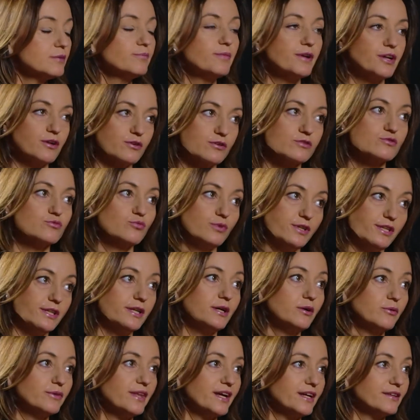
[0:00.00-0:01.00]
because we
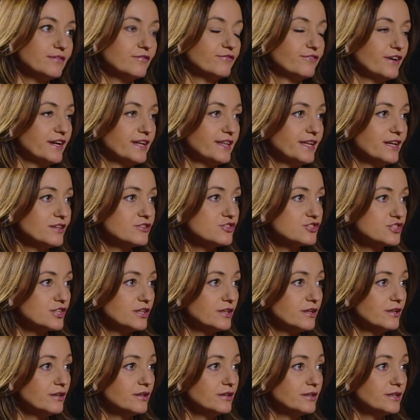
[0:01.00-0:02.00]
know that
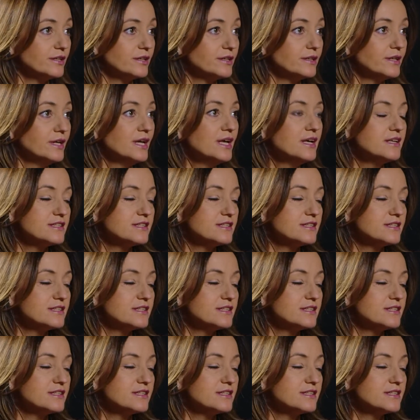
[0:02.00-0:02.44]
financial